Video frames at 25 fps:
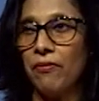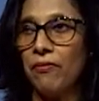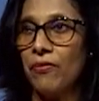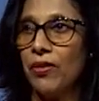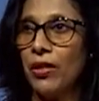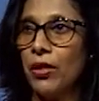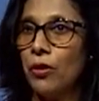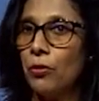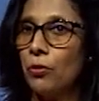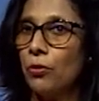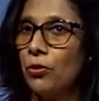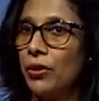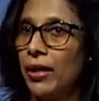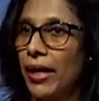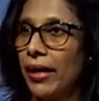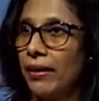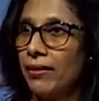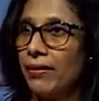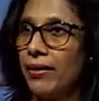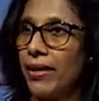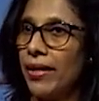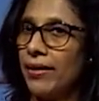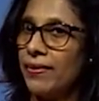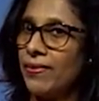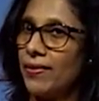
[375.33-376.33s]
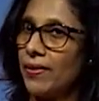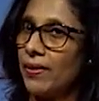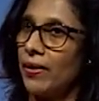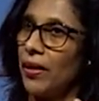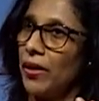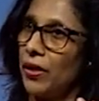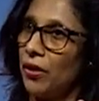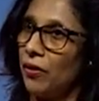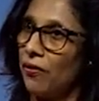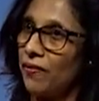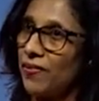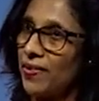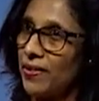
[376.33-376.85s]
we know that there is a
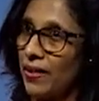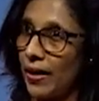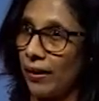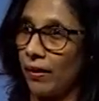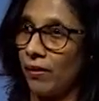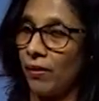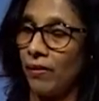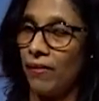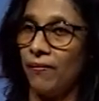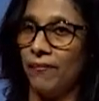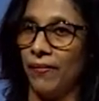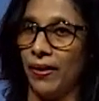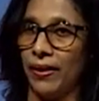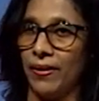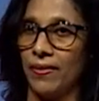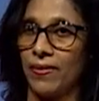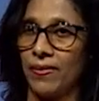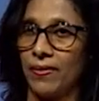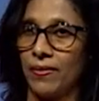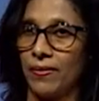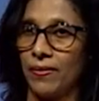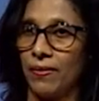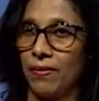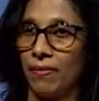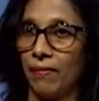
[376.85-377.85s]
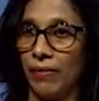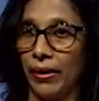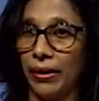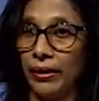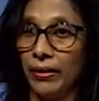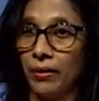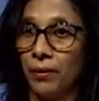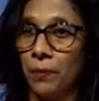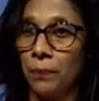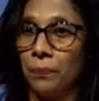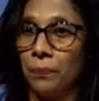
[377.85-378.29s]
kind of sacrifice, right.